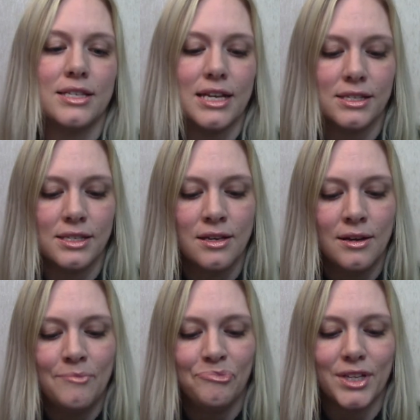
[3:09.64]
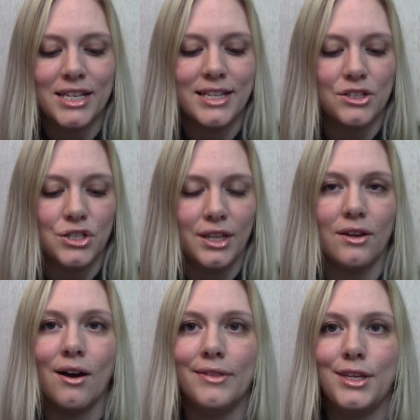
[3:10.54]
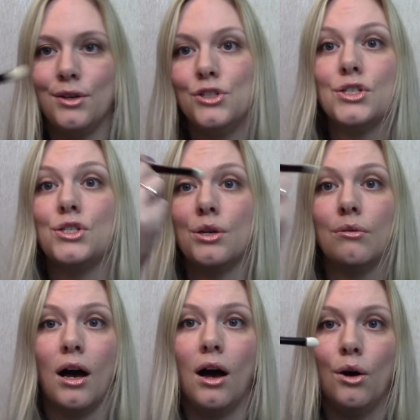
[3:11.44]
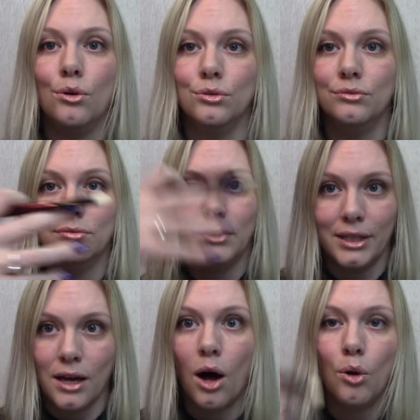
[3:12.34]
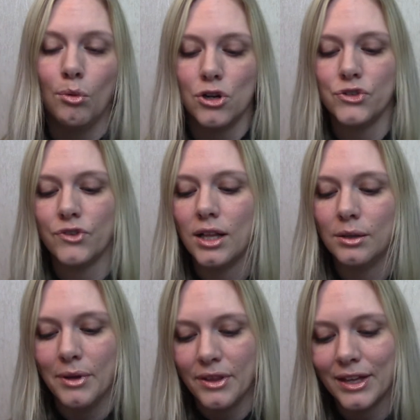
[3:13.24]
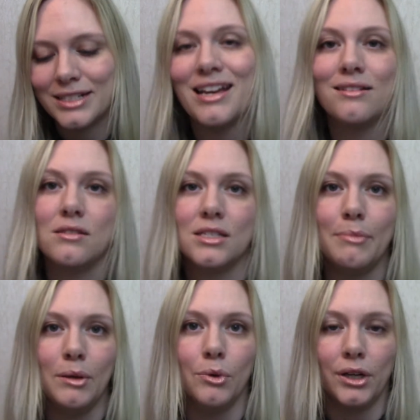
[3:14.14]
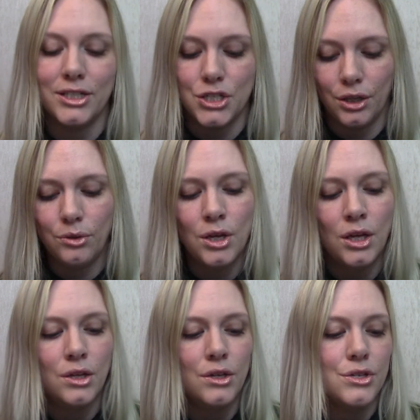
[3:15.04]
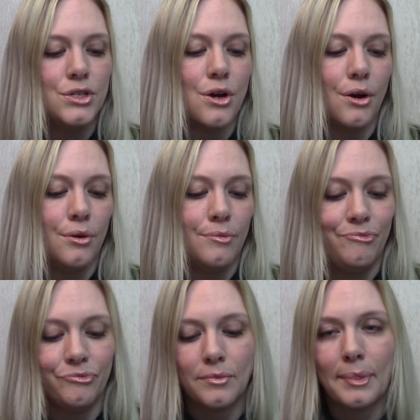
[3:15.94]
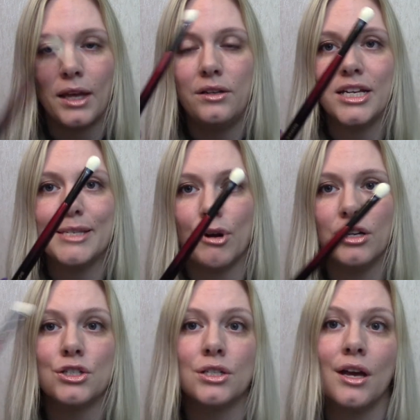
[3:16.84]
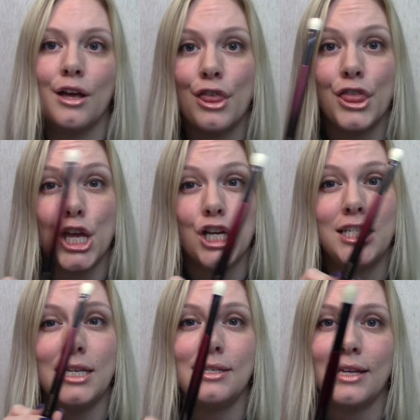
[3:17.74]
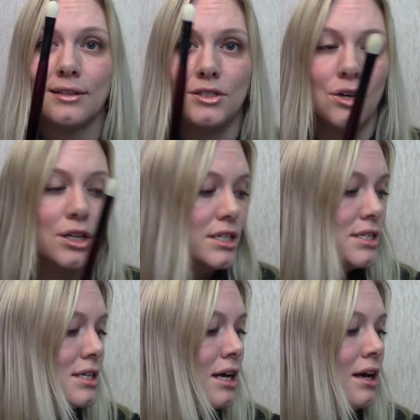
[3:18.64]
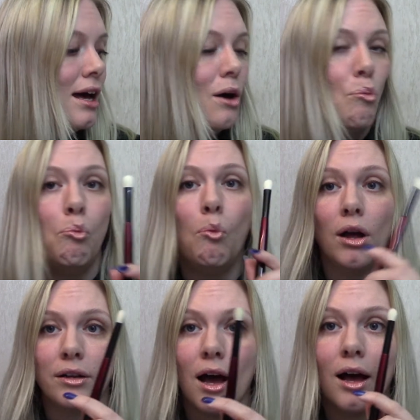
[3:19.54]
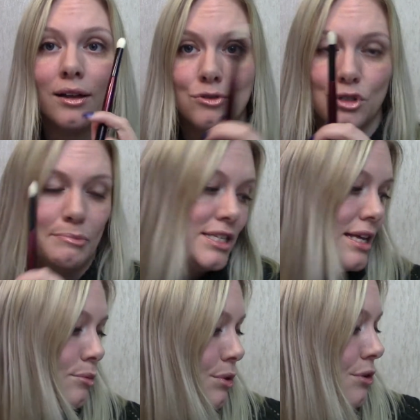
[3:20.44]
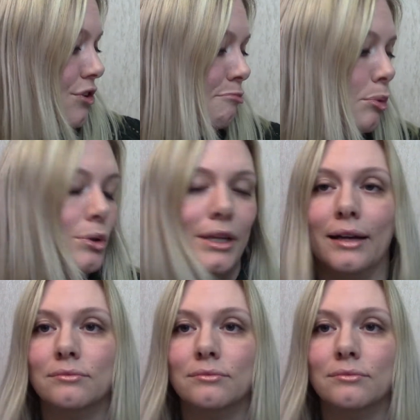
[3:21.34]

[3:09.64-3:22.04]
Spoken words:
it's essentially the kind that you can just do a whole wash of colour with, and that tends to be what I do. So nice brush, $36. 100% would not have bought that.